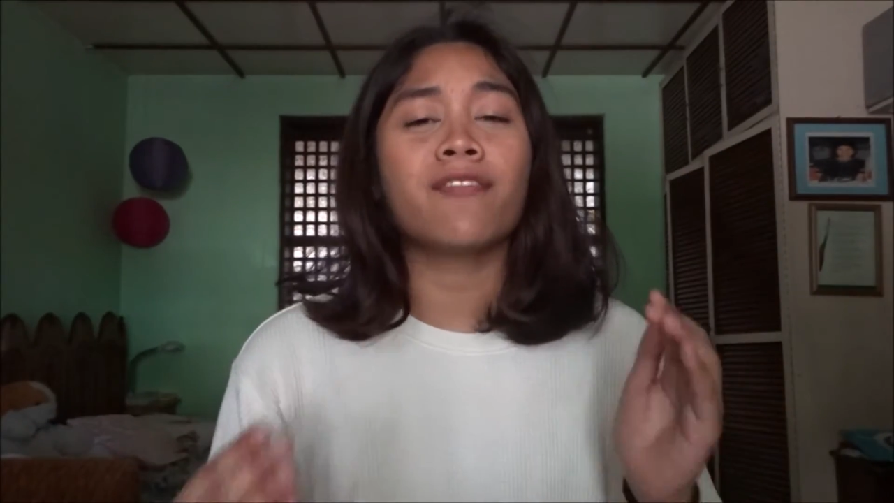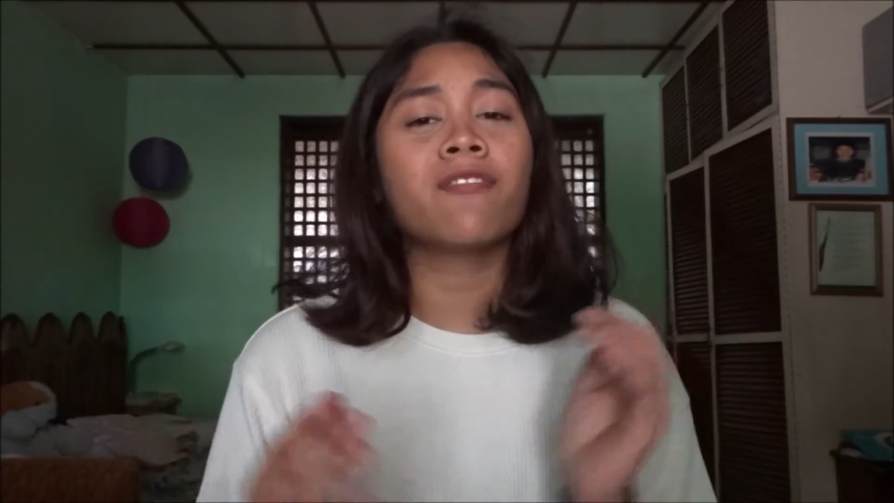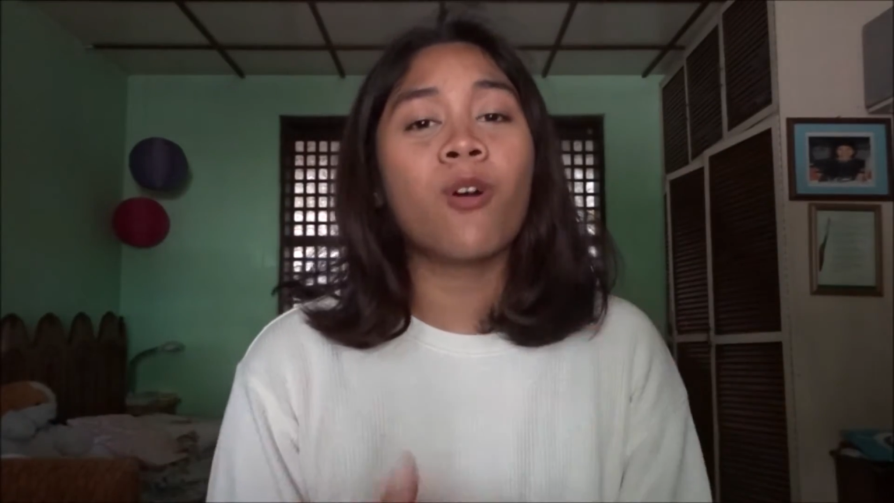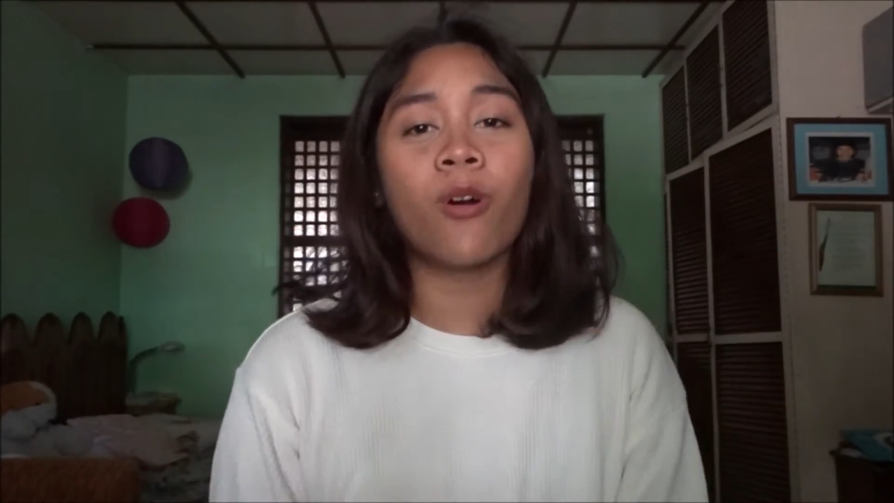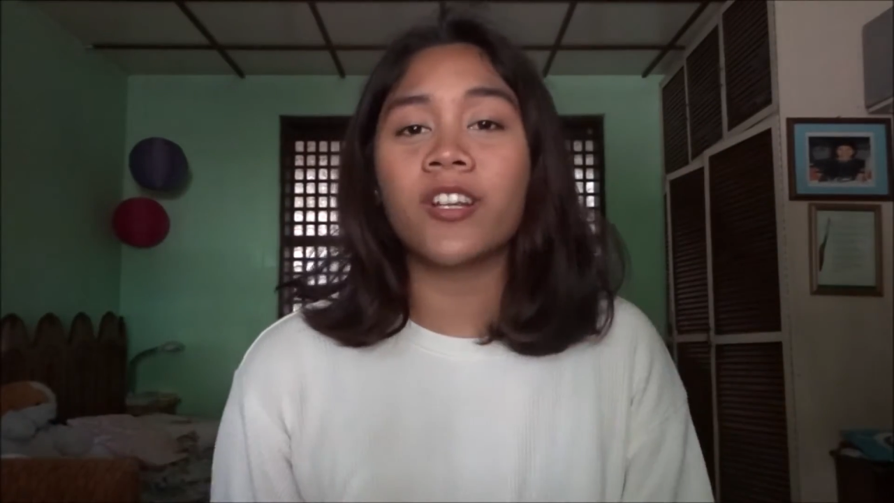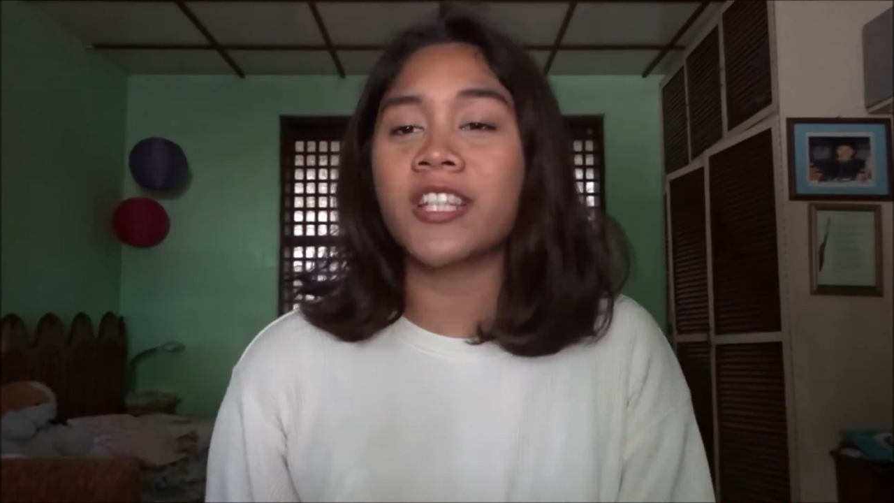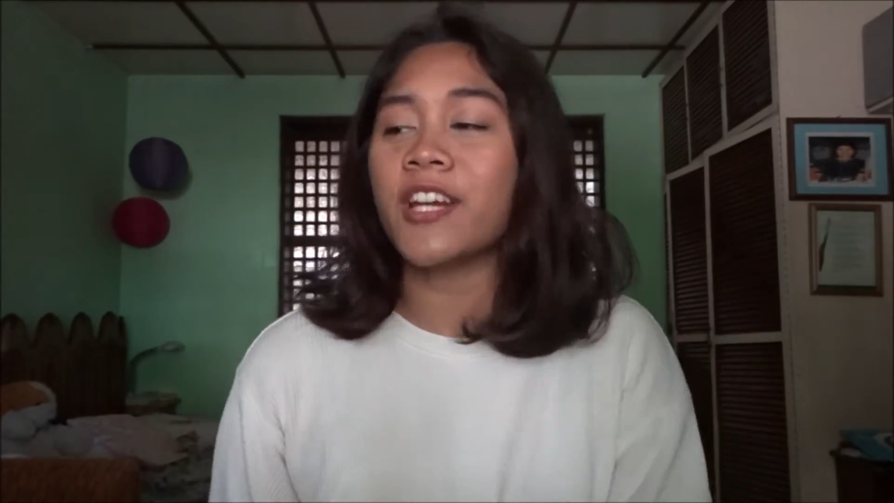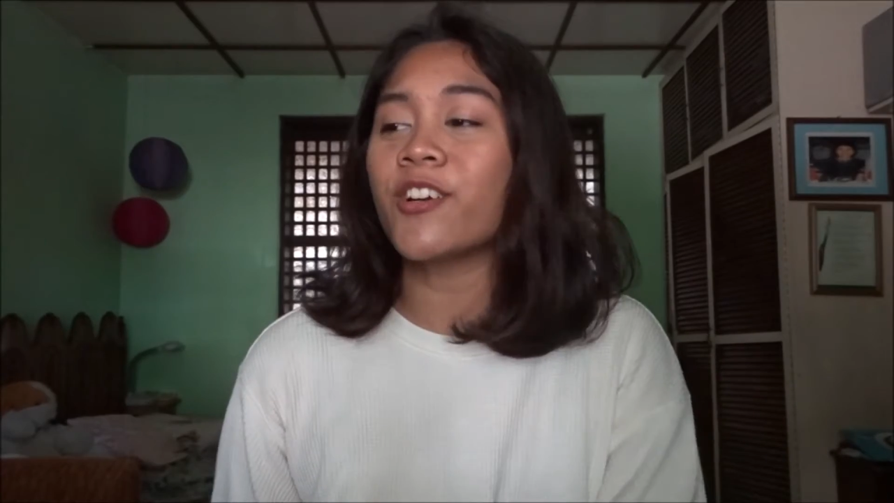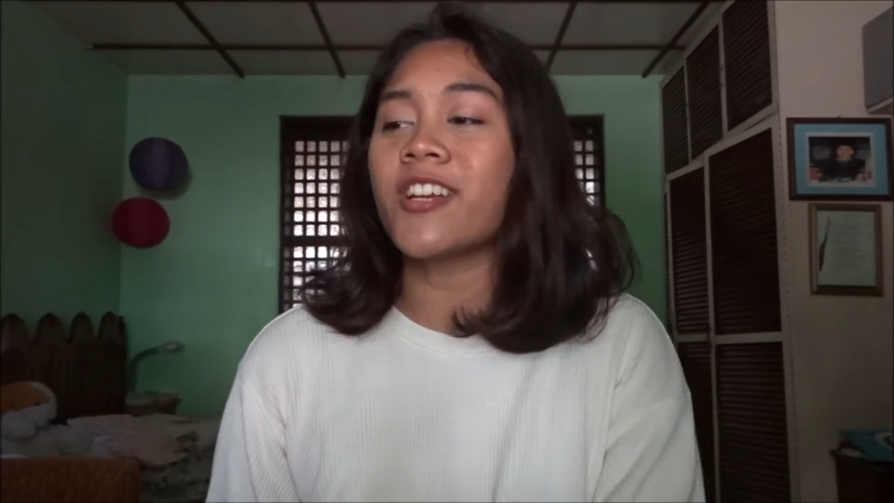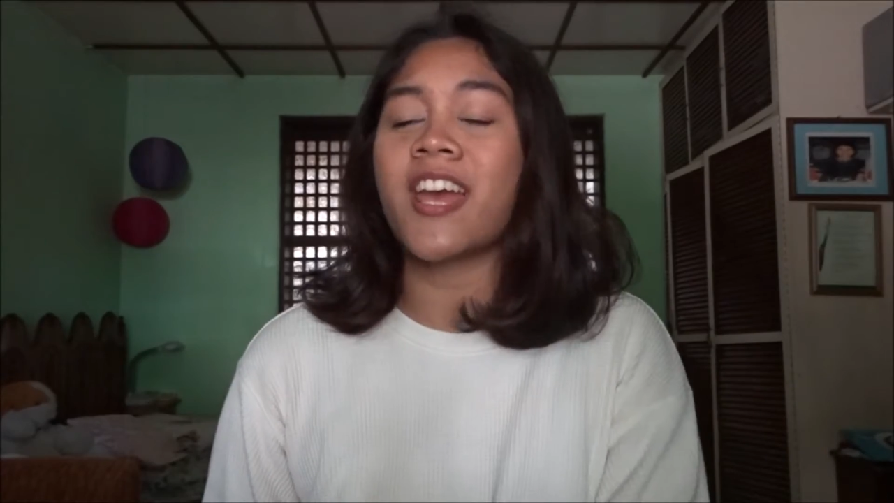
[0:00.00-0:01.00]
of course they
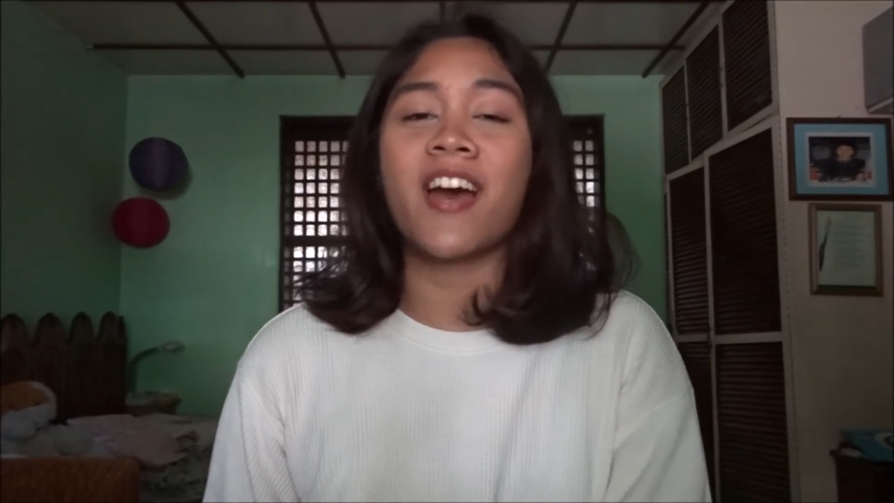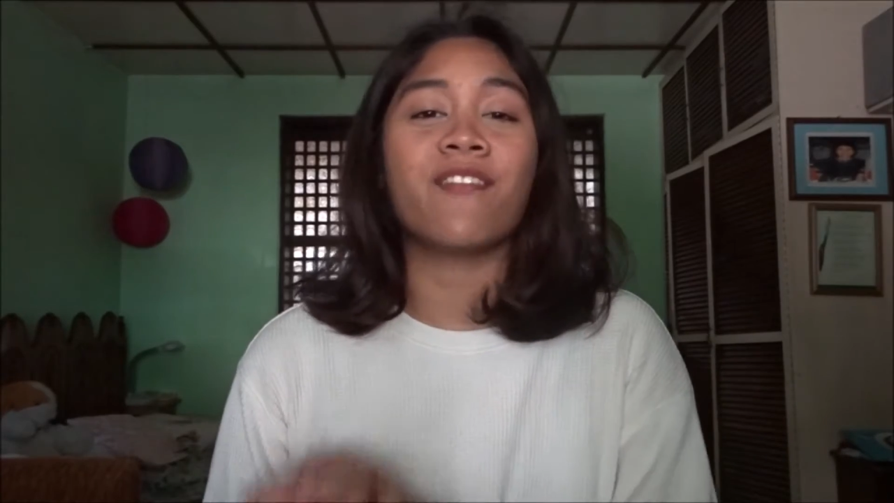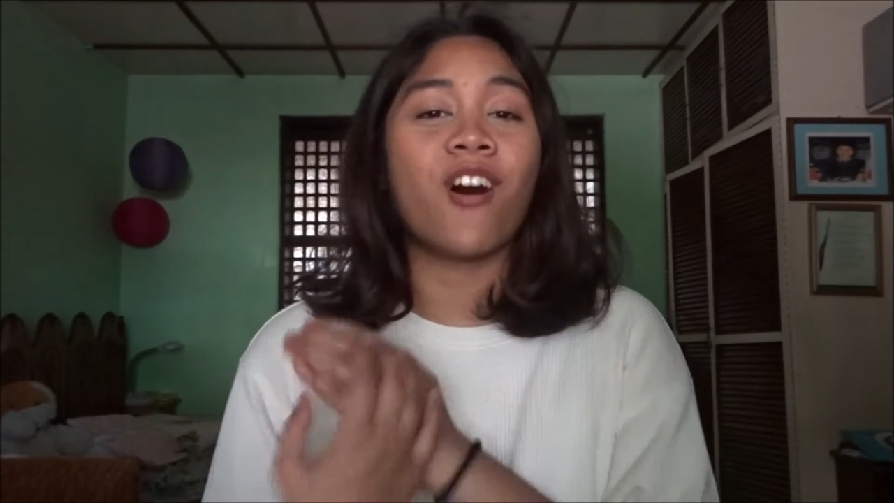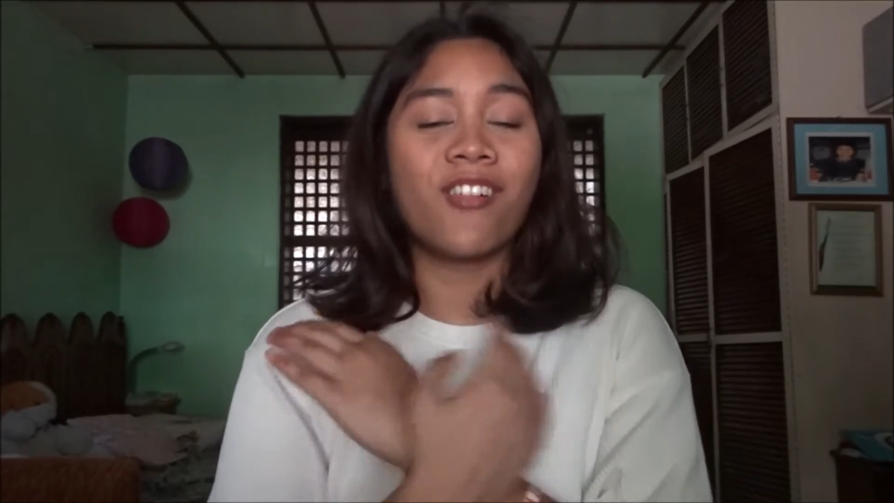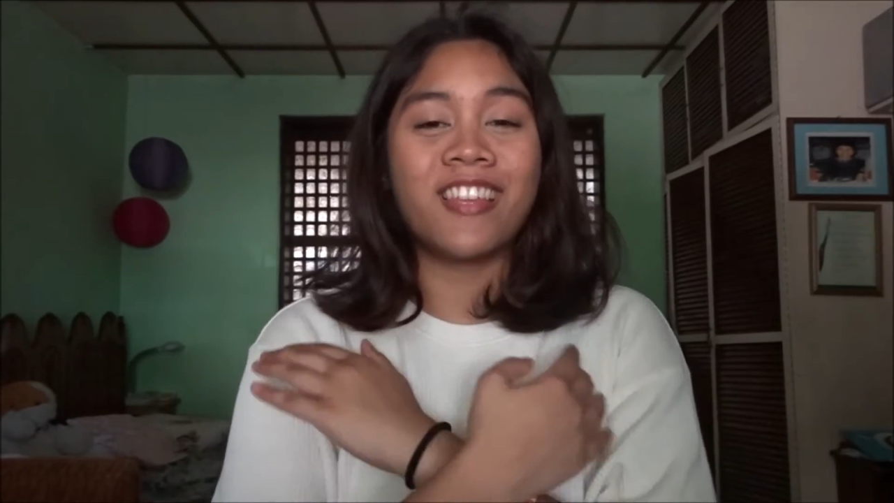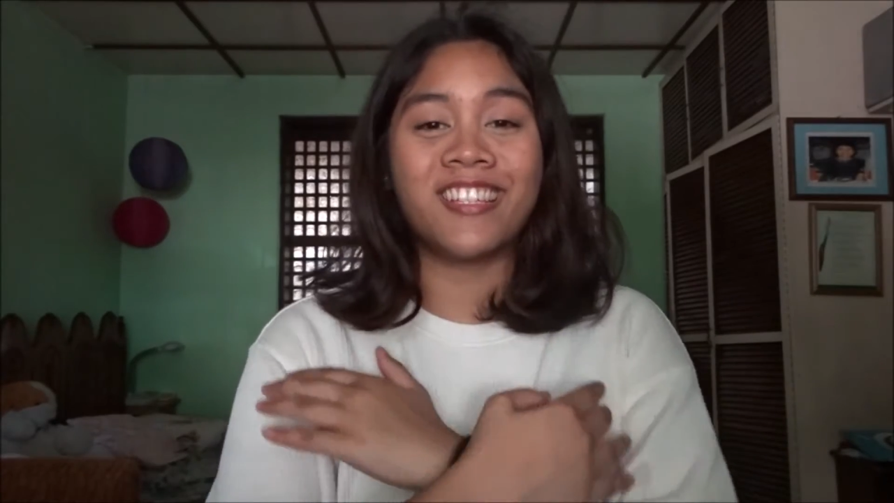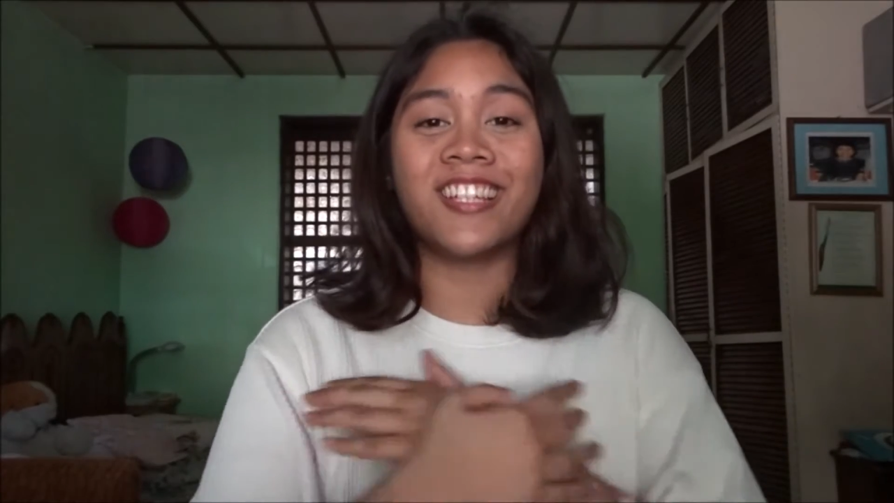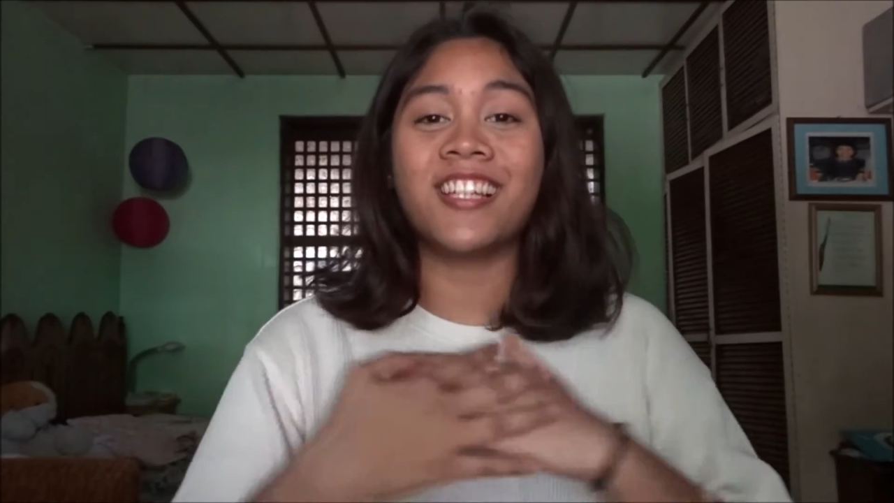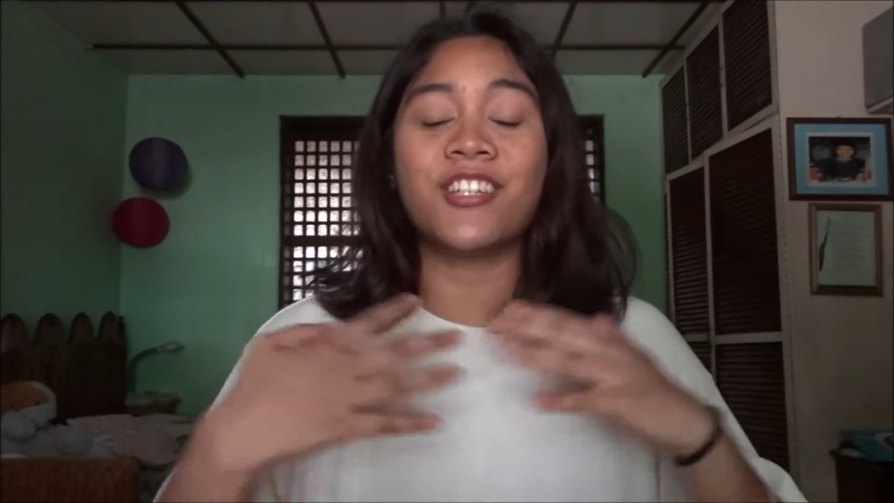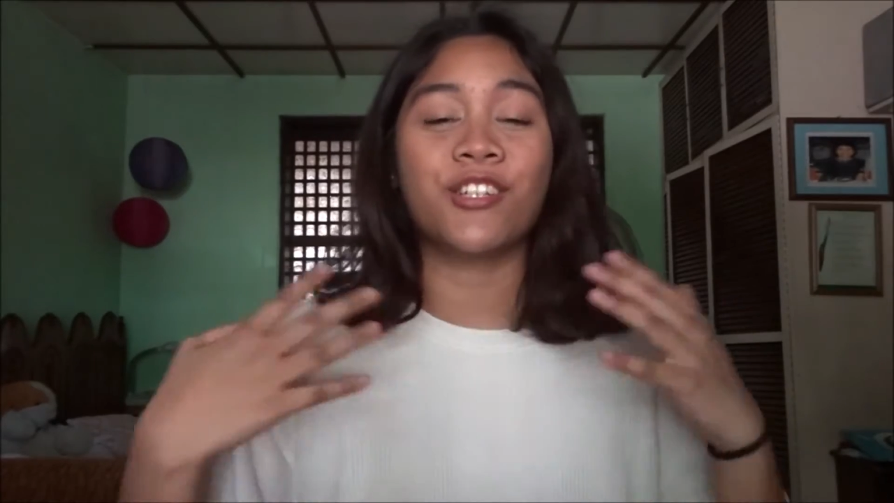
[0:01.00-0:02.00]
are going to have all these
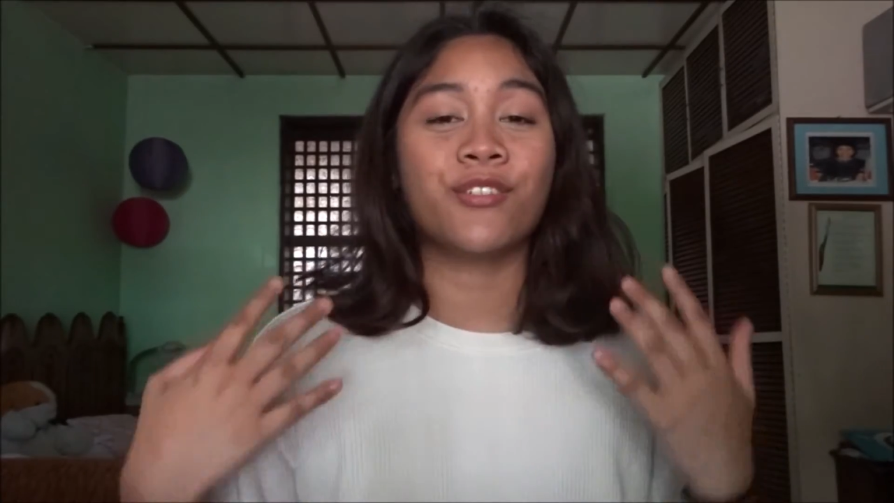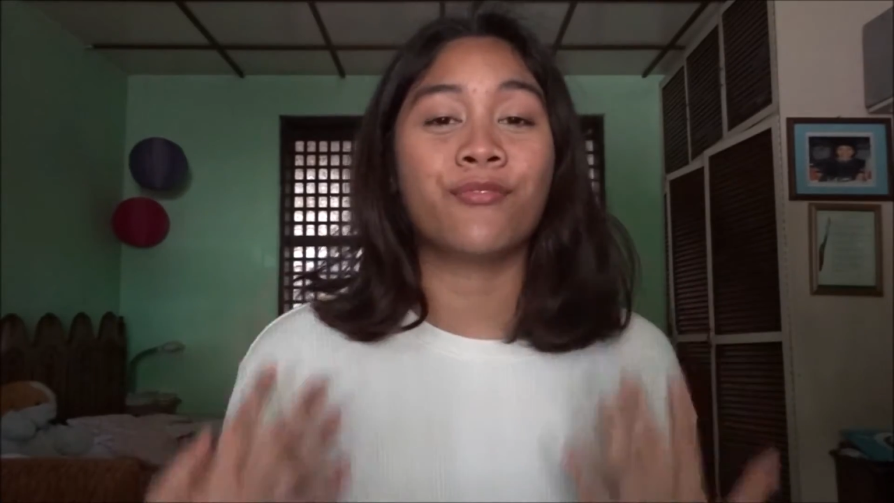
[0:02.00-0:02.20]
delicious